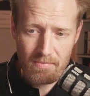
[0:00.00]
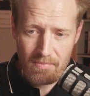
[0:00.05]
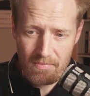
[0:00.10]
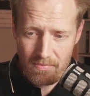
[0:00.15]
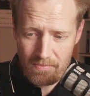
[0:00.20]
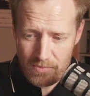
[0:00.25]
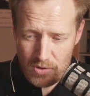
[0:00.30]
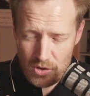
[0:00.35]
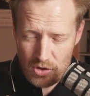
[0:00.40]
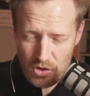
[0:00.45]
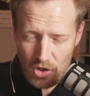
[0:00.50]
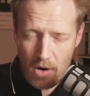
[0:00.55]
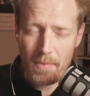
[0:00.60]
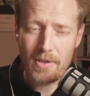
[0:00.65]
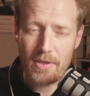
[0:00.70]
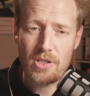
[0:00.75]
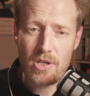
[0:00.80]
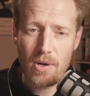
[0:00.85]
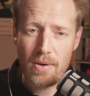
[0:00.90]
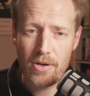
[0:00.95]
so
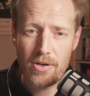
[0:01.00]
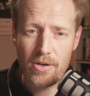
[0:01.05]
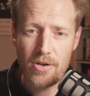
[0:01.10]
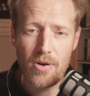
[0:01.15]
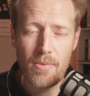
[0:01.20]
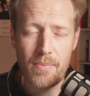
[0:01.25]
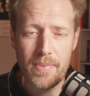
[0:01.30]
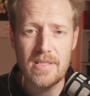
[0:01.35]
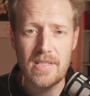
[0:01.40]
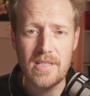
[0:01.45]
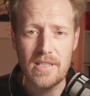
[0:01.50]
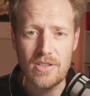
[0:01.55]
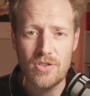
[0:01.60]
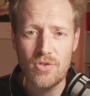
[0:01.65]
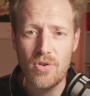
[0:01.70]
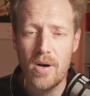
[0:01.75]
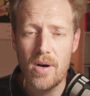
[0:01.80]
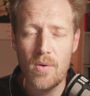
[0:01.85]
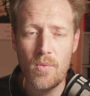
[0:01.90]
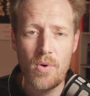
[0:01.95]
much going on in your business,
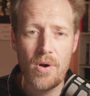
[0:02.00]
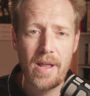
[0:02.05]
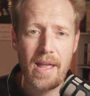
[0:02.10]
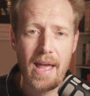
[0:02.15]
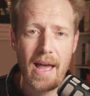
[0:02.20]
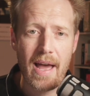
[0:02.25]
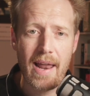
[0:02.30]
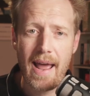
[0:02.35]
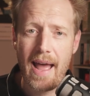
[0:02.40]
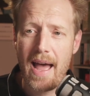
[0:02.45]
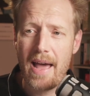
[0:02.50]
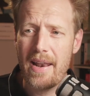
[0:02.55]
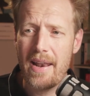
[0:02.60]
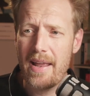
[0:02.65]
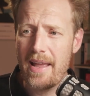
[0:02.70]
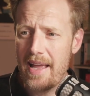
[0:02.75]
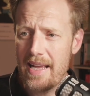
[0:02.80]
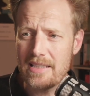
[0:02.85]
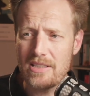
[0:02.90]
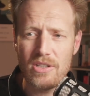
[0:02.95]
trying to work out how to
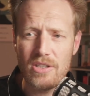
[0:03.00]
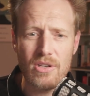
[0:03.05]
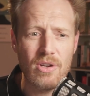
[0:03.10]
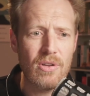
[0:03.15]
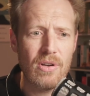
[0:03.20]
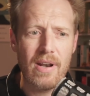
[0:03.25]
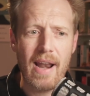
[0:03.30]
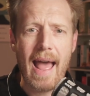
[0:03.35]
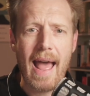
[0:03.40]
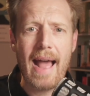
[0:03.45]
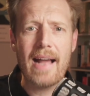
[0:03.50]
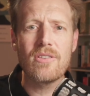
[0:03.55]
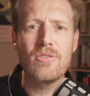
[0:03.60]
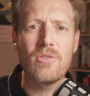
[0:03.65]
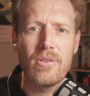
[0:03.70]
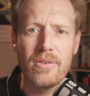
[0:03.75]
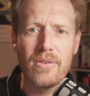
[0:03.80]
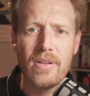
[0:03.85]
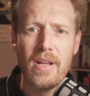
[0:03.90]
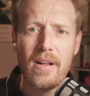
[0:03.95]
execute and act
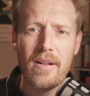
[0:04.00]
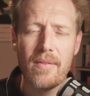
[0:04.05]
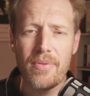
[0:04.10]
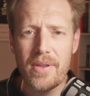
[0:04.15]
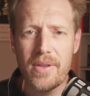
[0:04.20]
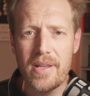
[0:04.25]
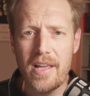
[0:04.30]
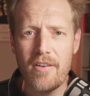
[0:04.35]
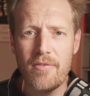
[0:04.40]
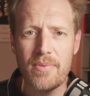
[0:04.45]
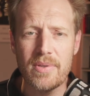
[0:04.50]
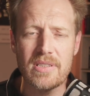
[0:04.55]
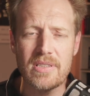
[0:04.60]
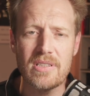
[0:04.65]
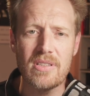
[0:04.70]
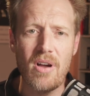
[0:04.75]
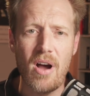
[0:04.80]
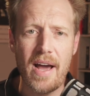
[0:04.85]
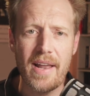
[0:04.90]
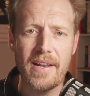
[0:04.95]
on the government's
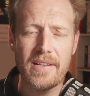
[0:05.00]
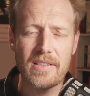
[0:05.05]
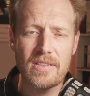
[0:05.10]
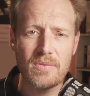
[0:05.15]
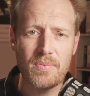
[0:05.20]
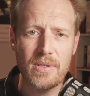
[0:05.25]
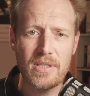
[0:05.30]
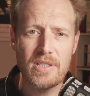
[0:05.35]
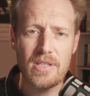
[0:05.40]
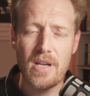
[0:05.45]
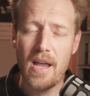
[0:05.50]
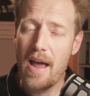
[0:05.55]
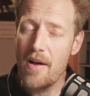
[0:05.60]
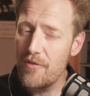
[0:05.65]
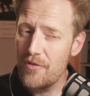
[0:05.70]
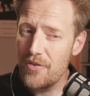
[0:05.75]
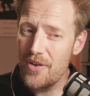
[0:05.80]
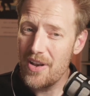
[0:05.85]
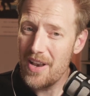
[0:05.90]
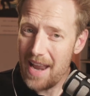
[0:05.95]
guidance, which
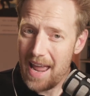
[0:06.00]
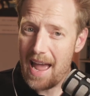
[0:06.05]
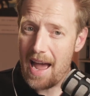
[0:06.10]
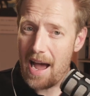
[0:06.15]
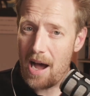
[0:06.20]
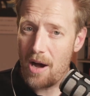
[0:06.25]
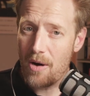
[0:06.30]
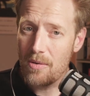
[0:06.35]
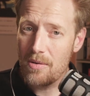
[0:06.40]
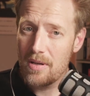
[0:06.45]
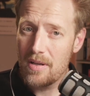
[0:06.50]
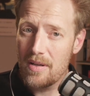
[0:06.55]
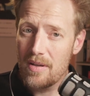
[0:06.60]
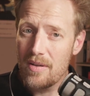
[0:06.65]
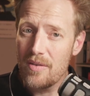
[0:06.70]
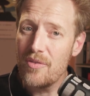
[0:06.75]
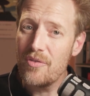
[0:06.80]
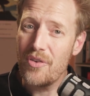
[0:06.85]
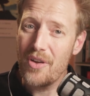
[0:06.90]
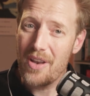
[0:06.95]
for now
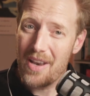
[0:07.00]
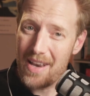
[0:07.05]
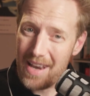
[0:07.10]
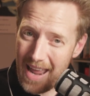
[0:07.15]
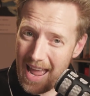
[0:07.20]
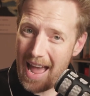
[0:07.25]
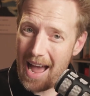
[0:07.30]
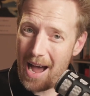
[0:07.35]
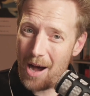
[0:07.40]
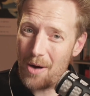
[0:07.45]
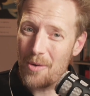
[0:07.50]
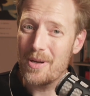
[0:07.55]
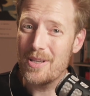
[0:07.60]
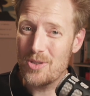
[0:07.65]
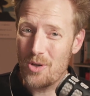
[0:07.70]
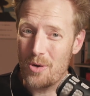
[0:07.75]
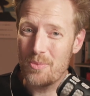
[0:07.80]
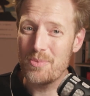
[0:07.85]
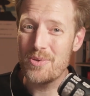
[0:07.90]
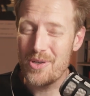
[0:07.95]
is
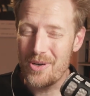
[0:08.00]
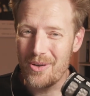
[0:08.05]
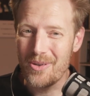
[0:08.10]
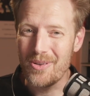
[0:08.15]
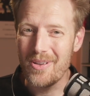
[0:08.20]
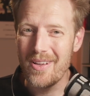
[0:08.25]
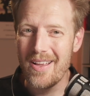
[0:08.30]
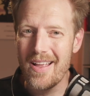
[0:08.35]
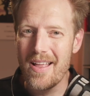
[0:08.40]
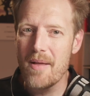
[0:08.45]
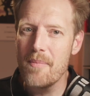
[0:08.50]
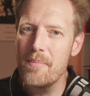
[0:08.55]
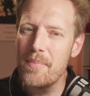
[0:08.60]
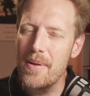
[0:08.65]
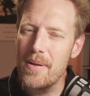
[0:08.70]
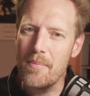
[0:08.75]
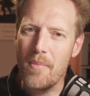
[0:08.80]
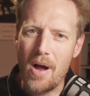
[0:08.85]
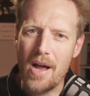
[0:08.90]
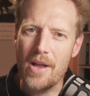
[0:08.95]
optional,
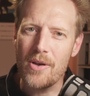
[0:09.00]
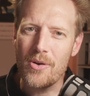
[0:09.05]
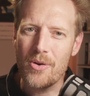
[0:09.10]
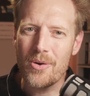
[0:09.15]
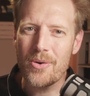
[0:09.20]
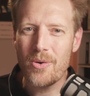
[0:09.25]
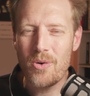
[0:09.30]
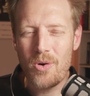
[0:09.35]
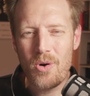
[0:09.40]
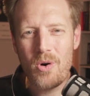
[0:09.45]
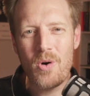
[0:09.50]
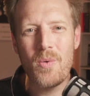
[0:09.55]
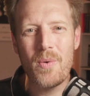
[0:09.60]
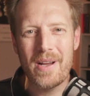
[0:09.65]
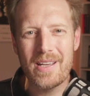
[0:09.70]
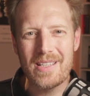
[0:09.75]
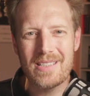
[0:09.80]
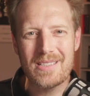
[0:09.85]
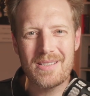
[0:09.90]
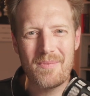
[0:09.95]
but might not
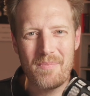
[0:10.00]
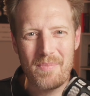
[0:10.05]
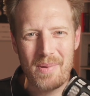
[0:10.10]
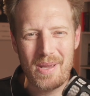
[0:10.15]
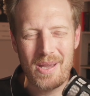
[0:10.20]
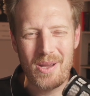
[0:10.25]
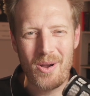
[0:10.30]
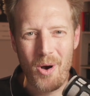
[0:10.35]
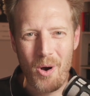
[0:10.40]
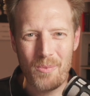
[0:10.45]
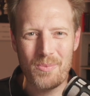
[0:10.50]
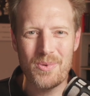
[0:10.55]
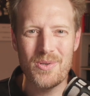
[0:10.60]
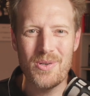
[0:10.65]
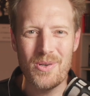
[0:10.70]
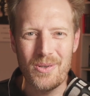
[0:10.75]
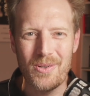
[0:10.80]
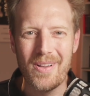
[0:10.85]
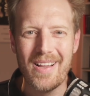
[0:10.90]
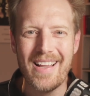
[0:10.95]
always be
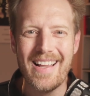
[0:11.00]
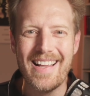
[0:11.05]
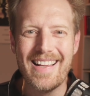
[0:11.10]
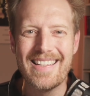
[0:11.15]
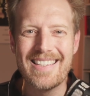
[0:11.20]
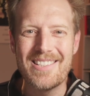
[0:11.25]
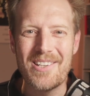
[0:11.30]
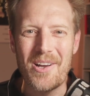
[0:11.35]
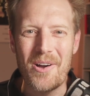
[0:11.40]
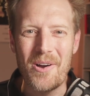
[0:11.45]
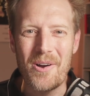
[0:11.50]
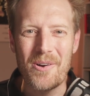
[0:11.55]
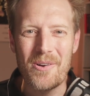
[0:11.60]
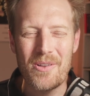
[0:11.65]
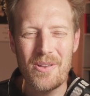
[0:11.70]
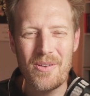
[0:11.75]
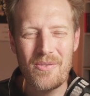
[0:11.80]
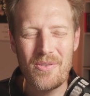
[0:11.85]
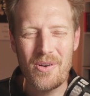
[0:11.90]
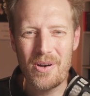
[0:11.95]
optional. So
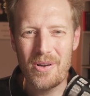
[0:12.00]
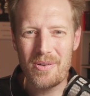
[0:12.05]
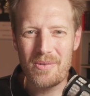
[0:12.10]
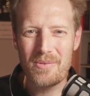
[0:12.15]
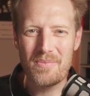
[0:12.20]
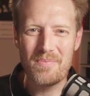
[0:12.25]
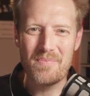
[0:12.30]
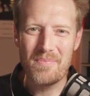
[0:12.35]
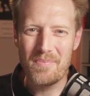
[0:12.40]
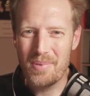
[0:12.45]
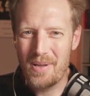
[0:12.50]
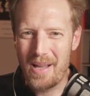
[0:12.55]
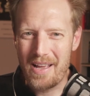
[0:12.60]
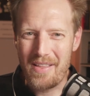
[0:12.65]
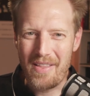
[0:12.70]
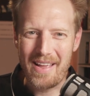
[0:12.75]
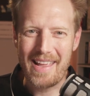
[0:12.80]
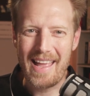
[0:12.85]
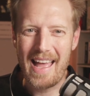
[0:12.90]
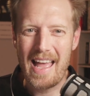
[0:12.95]
you've got to play
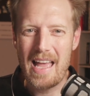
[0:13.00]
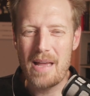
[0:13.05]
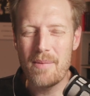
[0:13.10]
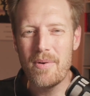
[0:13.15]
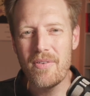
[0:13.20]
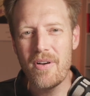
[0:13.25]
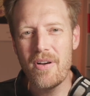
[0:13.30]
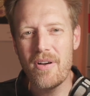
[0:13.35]
that game of